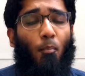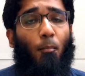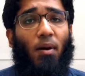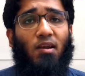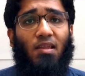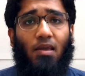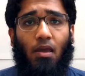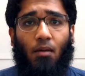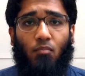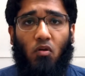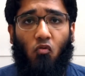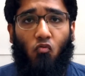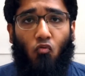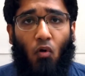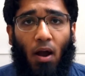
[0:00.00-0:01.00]
but AMD,
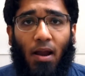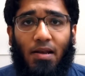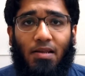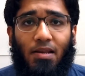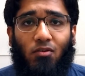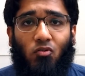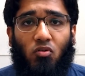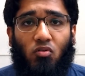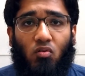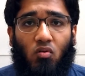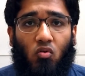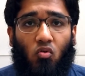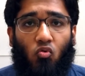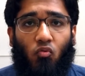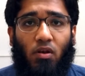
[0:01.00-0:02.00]
why did you
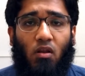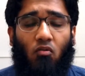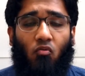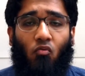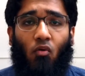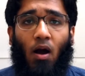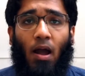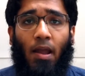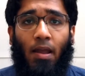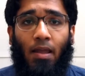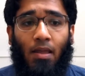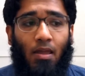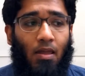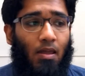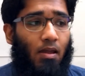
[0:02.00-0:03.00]
screw with it?
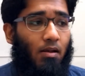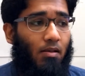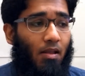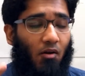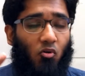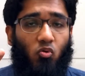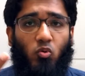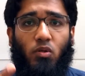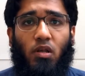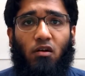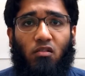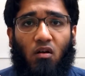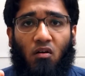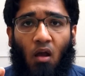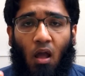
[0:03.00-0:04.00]
Why, the
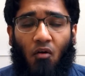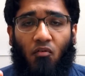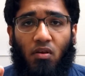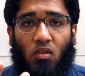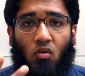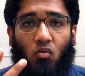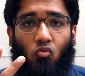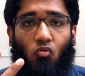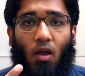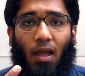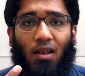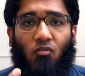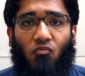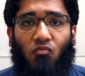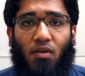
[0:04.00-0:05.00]
goodness of heaven, you
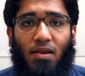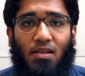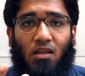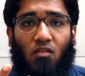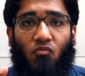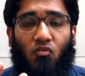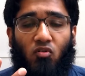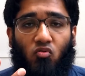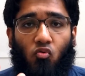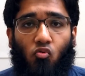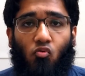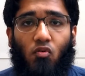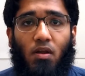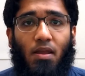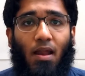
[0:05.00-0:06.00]
had waited for 2
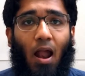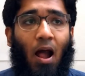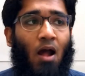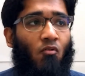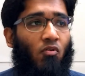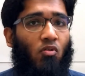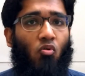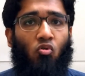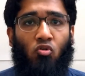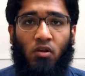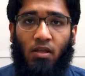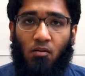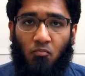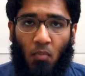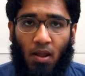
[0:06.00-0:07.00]
years. I was
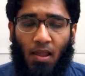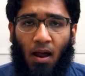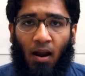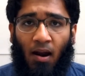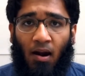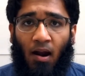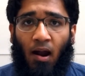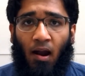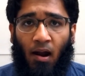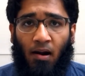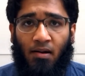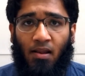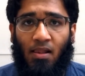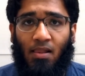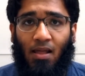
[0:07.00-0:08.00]
holding my
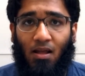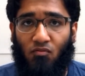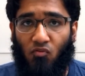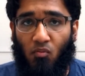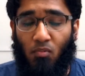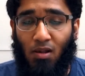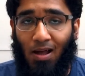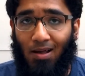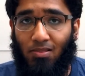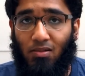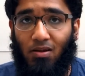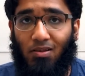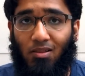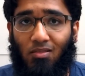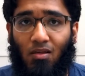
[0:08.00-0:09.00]
hard-earned cash from last
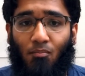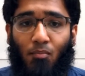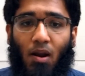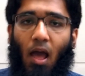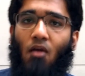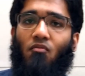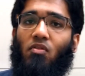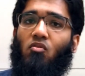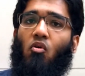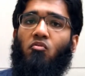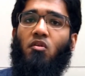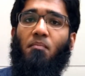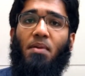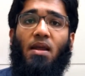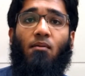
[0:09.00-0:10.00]
year December. I was going
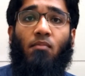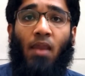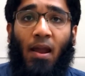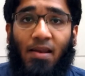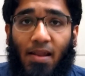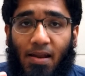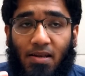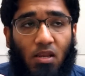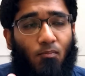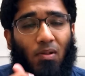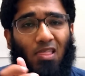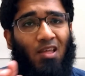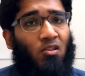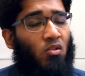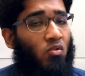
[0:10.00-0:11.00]
to pick up 980,
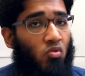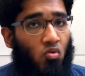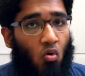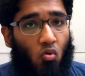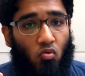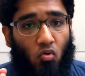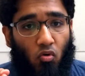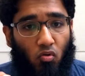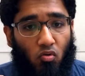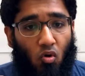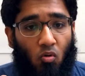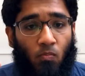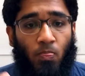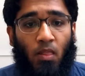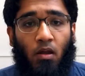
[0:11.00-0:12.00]
but I said
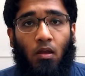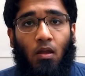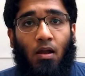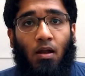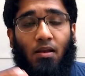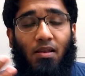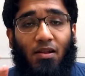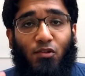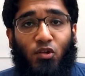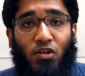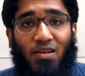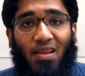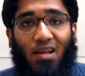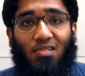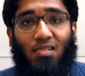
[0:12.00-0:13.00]
no. The
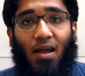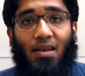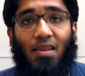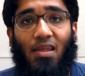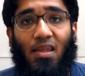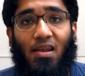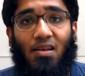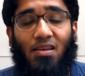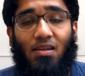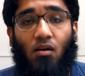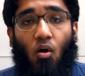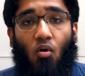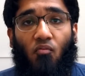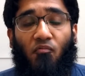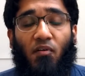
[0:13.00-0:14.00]
GTX 980
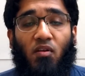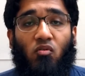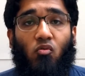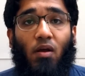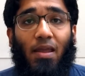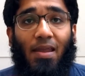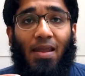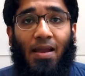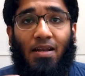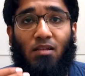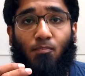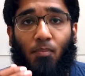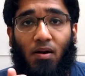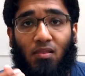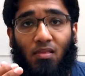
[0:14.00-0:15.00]
offer you
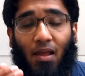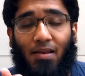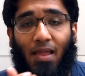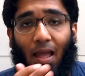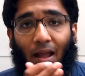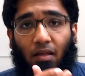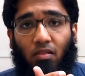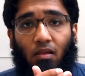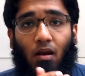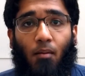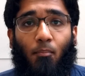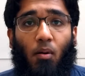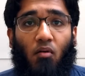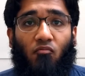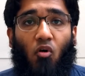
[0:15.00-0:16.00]
8% extra
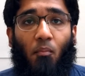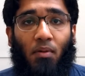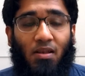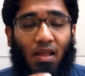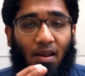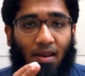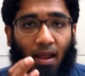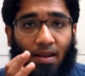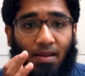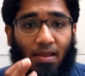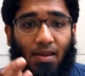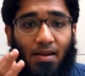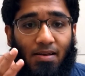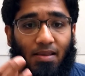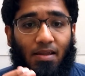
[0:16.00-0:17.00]
performance than
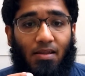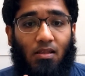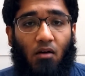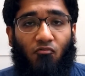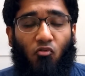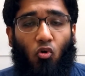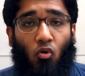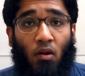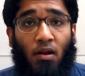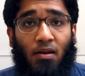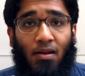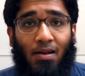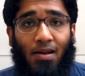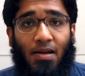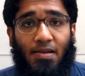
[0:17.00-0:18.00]
980, the
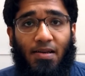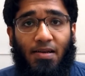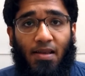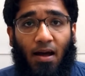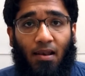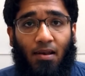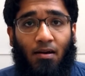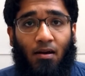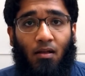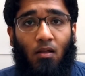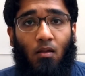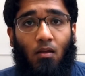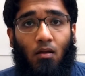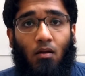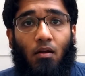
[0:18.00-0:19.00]
$480,
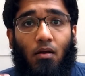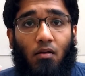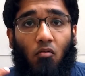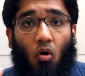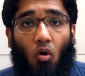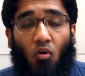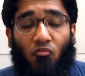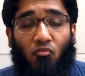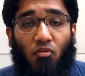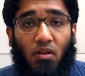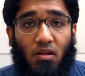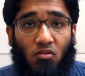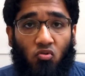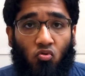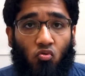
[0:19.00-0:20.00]

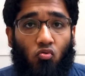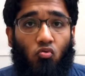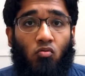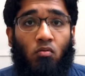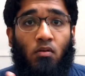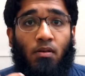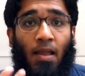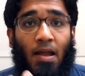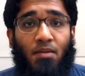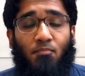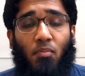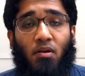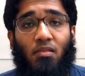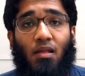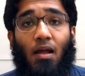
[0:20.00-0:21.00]
offering you
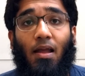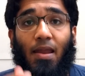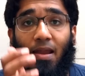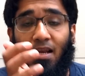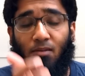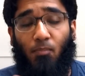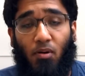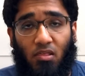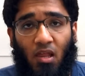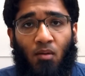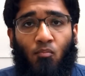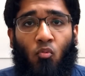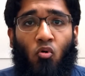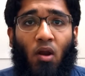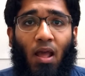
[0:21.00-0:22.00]

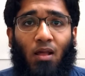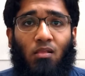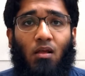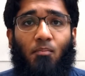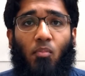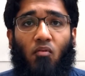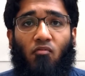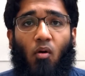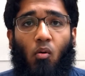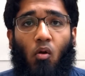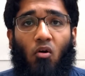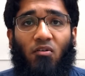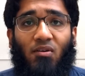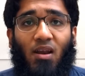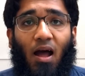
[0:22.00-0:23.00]
8% more extra
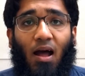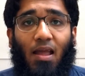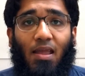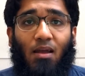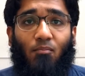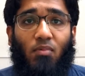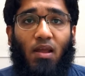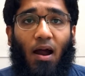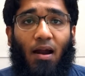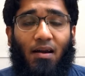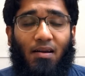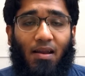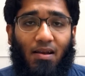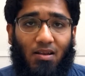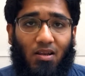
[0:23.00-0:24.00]
performance over the AMD
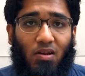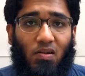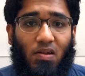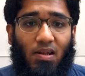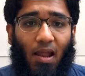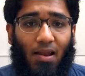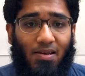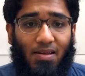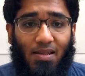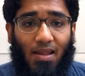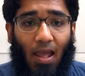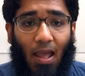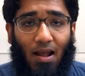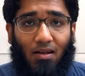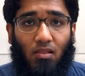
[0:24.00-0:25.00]
R9
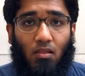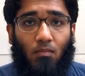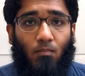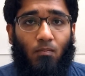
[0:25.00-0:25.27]
390X.